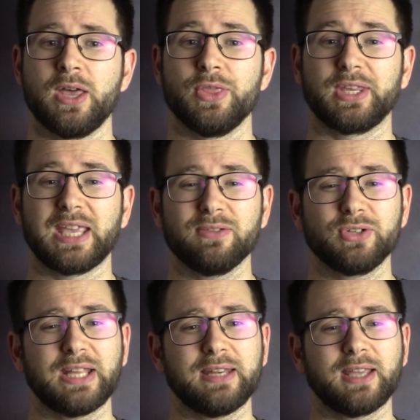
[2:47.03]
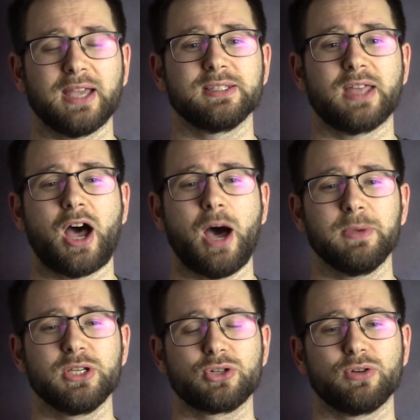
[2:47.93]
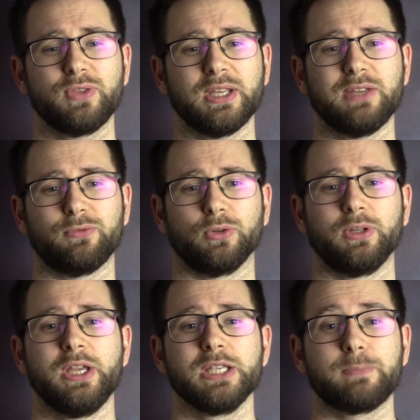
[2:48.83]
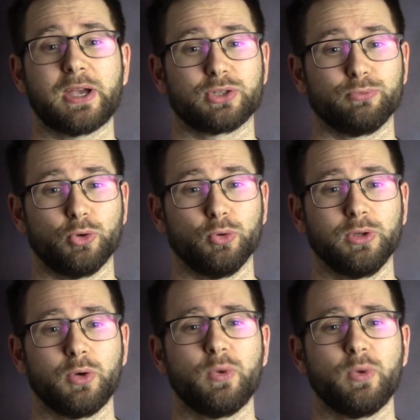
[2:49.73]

The King of the Dead gains the Harbinger of the Evil special rule,